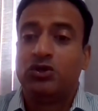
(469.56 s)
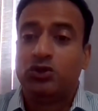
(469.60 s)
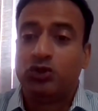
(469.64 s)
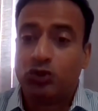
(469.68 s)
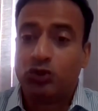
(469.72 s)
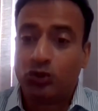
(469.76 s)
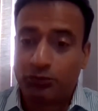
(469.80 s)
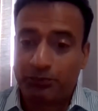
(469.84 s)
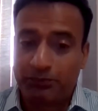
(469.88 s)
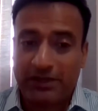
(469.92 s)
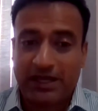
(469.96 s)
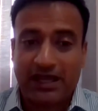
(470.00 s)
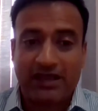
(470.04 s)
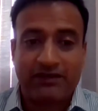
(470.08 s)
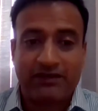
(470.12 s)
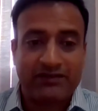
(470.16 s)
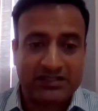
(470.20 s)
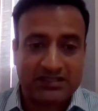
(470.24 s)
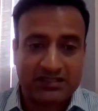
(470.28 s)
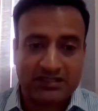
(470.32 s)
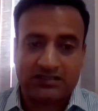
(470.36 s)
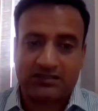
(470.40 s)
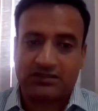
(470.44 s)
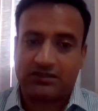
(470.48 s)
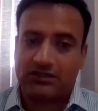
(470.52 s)
UPI,
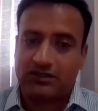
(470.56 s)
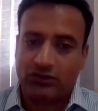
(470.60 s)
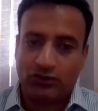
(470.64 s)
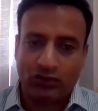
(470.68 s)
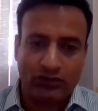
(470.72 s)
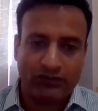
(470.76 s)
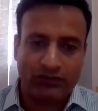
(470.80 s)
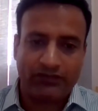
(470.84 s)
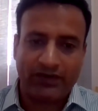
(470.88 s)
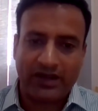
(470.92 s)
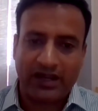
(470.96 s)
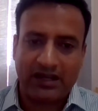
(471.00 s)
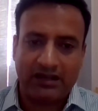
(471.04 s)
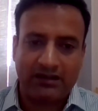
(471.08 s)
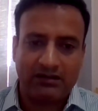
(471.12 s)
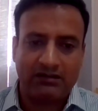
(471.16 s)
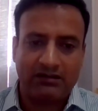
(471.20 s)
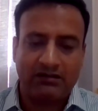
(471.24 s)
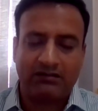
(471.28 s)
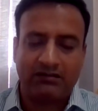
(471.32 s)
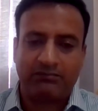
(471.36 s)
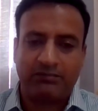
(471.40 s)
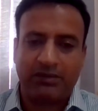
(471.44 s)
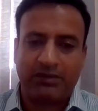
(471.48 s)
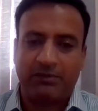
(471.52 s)
which is
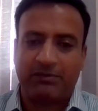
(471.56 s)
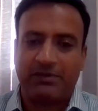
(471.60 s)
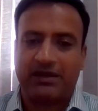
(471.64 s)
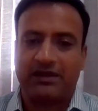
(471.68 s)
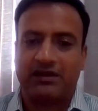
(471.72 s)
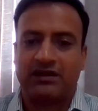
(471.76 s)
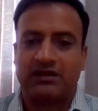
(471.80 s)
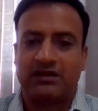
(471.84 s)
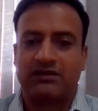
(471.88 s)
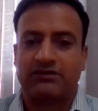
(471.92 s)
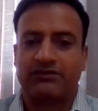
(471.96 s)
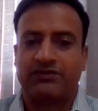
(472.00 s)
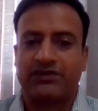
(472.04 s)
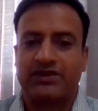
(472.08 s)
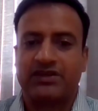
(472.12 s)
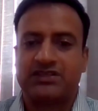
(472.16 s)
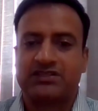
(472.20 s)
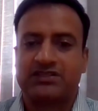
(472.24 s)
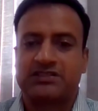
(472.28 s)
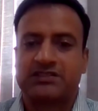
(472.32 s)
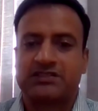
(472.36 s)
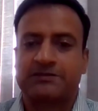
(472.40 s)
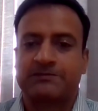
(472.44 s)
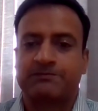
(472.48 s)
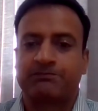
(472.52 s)
Unified Payment
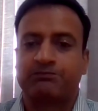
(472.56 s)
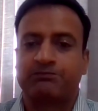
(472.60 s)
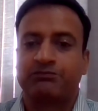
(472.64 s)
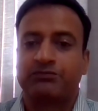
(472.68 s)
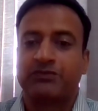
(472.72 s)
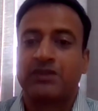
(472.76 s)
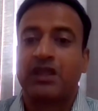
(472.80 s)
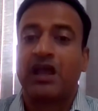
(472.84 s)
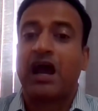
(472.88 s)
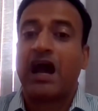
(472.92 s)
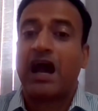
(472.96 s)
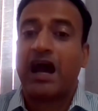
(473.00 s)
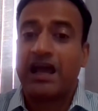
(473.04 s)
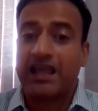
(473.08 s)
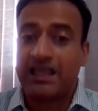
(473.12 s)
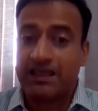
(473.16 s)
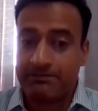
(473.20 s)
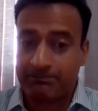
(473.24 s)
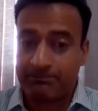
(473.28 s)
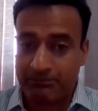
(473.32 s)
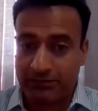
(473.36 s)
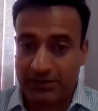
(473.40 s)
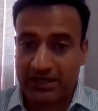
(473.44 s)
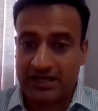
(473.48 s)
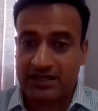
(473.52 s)
Interface,
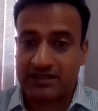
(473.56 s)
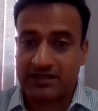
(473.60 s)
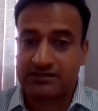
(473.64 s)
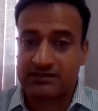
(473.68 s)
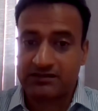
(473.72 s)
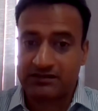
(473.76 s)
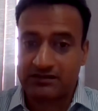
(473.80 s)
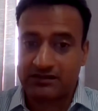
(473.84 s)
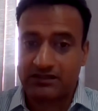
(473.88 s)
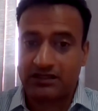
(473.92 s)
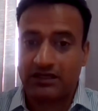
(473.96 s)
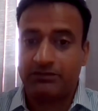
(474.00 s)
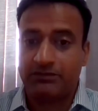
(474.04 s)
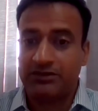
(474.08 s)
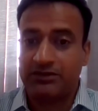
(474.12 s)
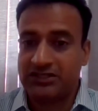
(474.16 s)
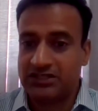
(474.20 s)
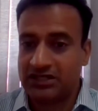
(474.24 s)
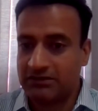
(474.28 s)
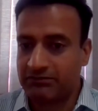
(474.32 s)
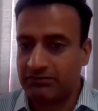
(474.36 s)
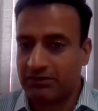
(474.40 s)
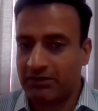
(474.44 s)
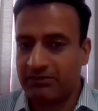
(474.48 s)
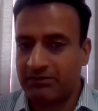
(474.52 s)
IMPS,
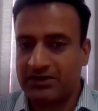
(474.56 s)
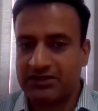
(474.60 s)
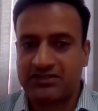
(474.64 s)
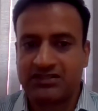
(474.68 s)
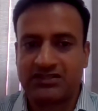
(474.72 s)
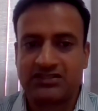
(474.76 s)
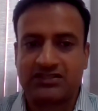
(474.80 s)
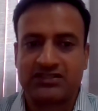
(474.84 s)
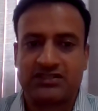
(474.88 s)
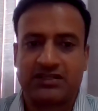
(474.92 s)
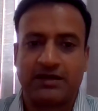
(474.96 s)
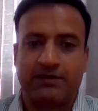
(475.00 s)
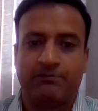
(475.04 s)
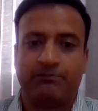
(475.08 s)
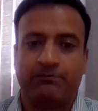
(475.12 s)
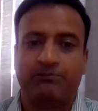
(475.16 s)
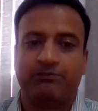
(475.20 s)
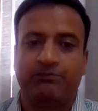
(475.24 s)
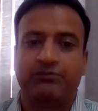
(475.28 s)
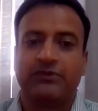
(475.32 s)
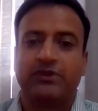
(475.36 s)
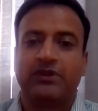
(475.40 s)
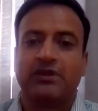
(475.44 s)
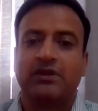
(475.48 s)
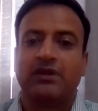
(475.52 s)
Immediate Payment
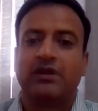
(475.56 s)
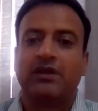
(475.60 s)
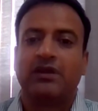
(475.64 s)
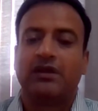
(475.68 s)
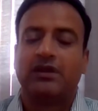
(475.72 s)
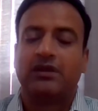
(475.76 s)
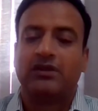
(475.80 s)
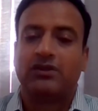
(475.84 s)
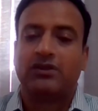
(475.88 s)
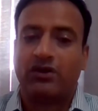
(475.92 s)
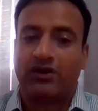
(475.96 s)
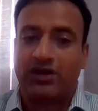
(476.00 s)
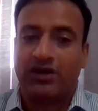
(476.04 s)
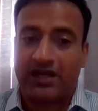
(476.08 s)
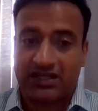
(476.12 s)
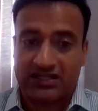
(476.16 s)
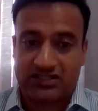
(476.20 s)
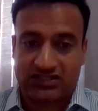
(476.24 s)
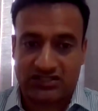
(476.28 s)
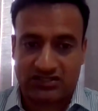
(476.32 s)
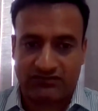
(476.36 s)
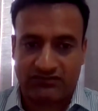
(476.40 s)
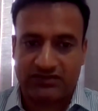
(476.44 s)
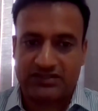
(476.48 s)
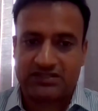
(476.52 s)
System, your
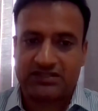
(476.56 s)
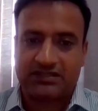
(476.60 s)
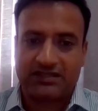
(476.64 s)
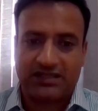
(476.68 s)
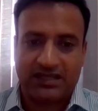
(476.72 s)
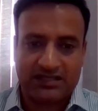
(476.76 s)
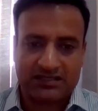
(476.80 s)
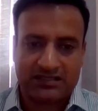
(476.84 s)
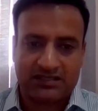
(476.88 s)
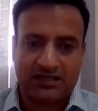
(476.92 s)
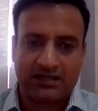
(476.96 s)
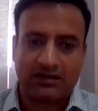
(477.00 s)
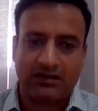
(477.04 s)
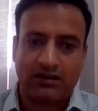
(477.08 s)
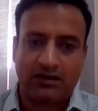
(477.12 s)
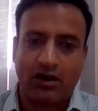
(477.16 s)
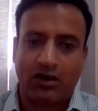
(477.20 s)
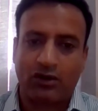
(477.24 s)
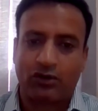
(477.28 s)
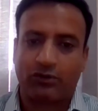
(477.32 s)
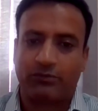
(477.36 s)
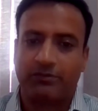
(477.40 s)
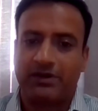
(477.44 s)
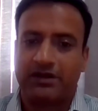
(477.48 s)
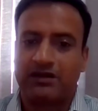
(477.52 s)
NUTCH, which is National
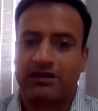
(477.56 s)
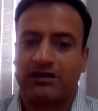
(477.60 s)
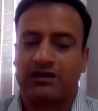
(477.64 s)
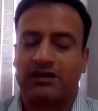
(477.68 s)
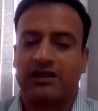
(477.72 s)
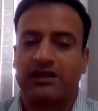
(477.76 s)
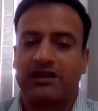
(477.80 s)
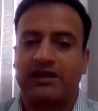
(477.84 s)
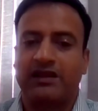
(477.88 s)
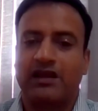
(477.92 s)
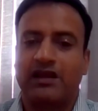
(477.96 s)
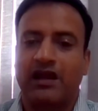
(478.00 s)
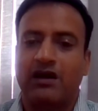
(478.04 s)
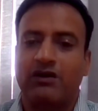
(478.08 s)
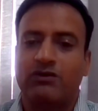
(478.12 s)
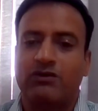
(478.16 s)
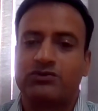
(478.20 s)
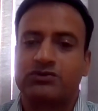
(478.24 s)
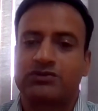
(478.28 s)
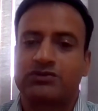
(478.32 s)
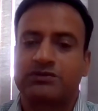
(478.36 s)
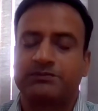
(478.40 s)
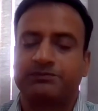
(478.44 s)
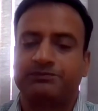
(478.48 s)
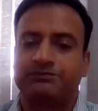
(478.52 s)
Automated Clearing
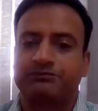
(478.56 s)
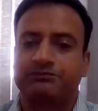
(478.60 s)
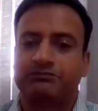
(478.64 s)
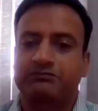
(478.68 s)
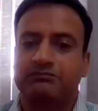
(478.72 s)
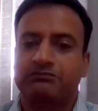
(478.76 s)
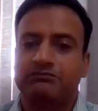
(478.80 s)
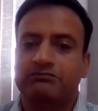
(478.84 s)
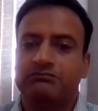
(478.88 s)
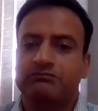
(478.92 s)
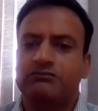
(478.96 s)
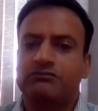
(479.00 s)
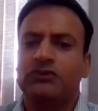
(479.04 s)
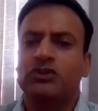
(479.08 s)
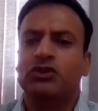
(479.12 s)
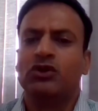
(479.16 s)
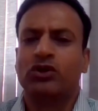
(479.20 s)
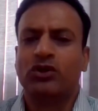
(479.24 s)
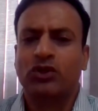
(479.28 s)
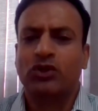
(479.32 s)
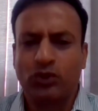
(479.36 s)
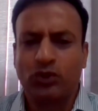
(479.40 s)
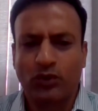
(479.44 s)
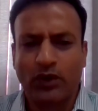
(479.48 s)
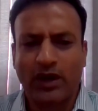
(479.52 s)
House,
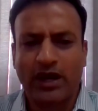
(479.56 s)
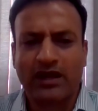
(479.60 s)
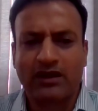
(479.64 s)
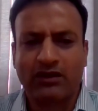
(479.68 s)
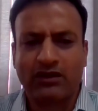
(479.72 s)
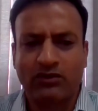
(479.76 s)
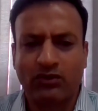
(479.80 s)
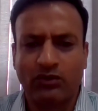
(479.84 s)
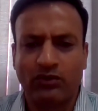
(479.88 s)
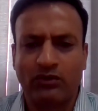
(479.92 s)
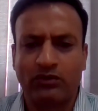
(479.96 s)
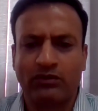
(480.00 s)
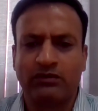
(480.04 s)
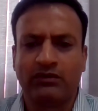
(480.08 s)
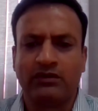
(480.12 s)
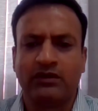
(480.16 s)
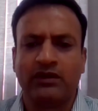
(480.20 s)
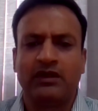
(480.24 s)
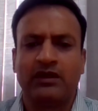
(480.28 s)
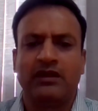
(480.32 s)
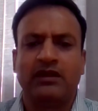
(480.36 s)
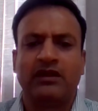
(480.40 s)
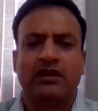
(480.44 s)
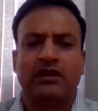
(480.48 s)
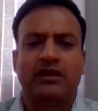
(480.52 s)
your QR code,
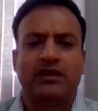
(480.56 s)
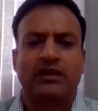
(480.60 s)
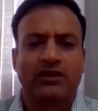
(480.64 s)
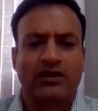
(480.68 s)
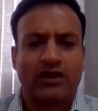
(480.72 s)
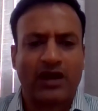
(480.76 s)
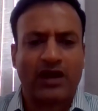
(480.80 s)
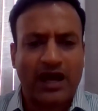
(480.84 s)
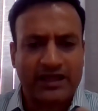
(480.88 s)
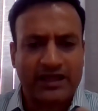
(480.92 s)
your